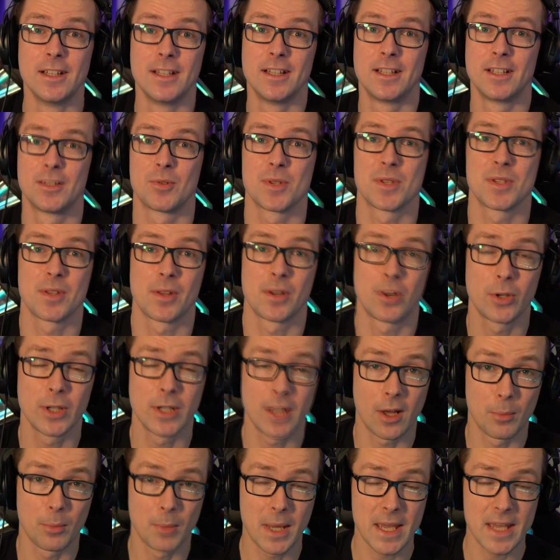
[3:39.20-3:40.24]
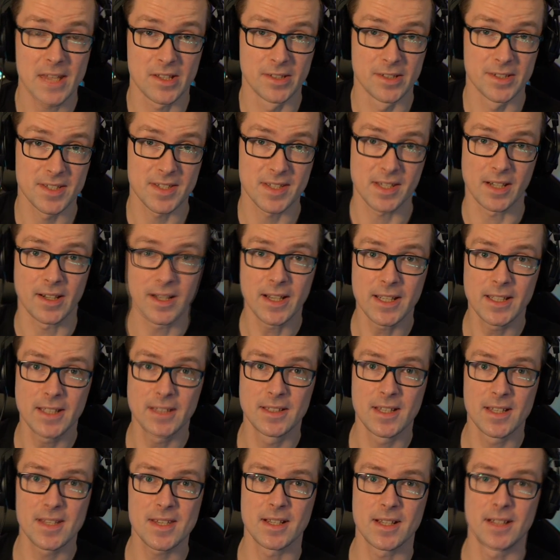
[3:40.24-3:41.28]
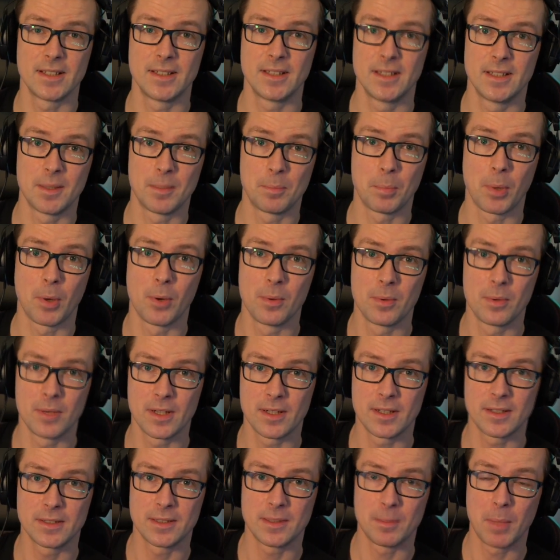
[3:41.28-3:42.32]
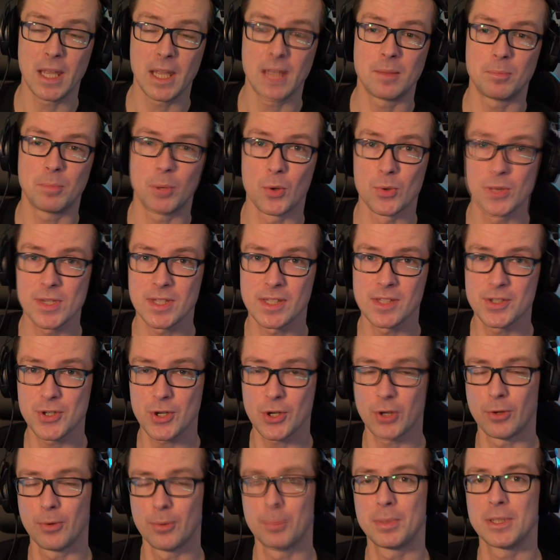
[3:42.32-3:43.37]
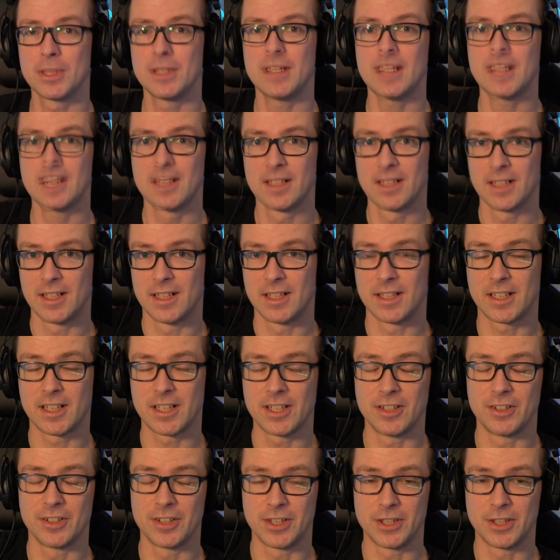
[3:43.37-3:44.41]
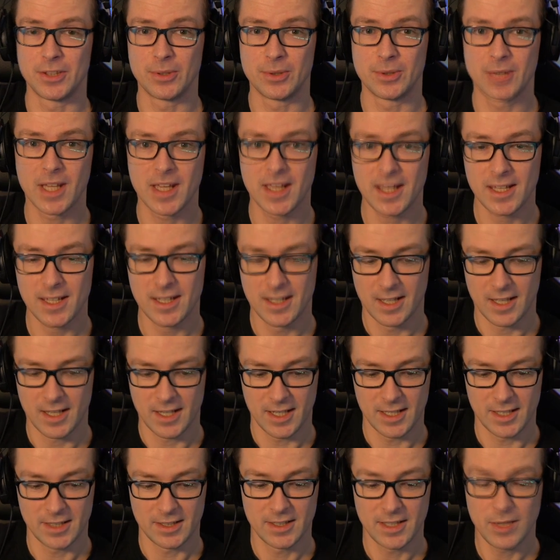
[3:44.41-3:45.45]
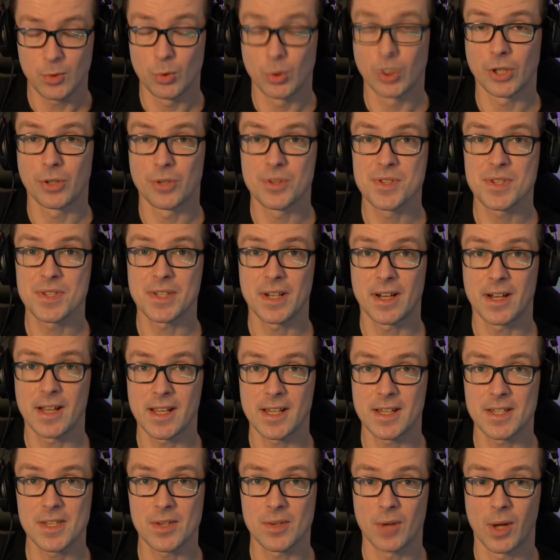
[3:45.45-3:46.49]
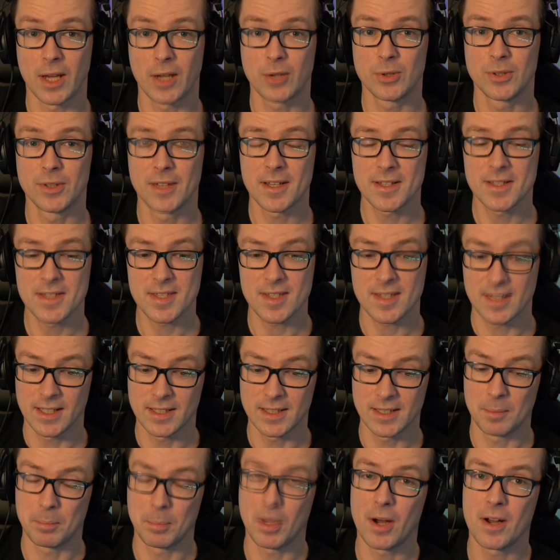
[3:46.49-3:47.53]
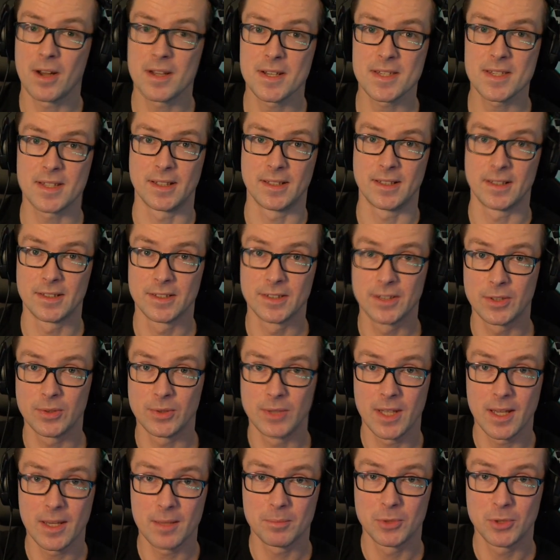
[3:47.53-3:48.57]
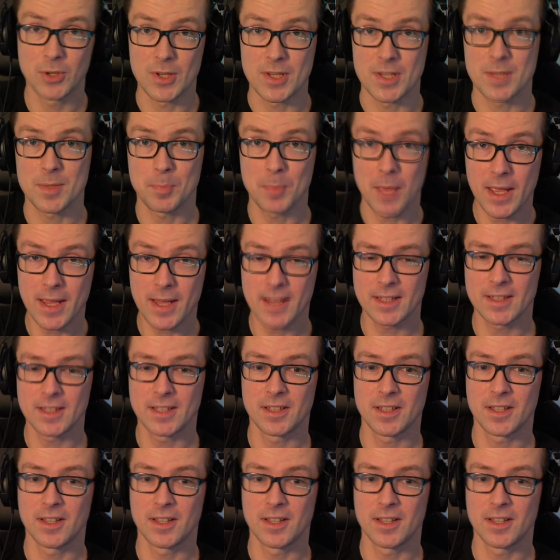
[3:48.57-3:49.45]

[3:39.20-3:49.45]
it was the Royal Mail strike. That's kind of the main postage company here in UK. And they were on strike, so I could not send a parcel to them to inspect